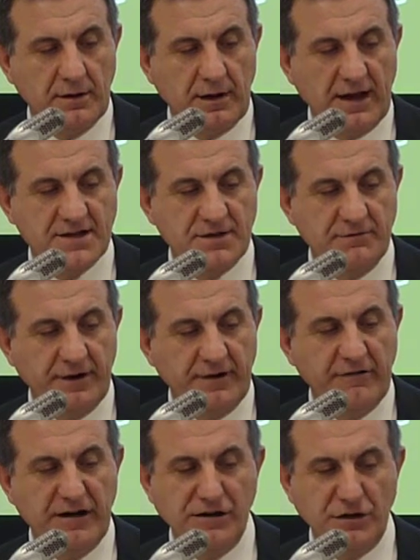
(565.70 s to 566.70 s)
has a
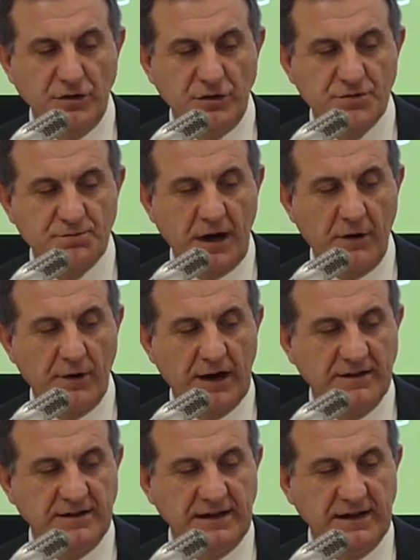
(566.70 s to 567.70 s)
very reduced power
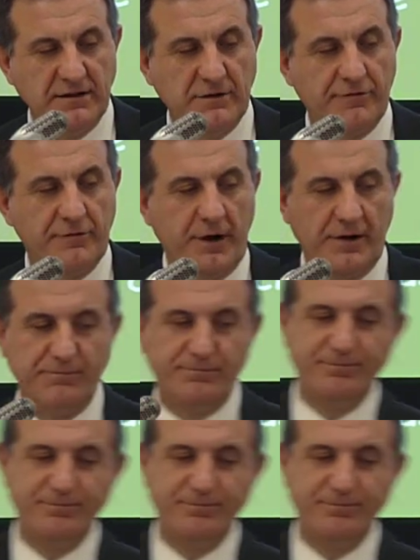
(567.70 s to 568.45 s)
at the end of the run.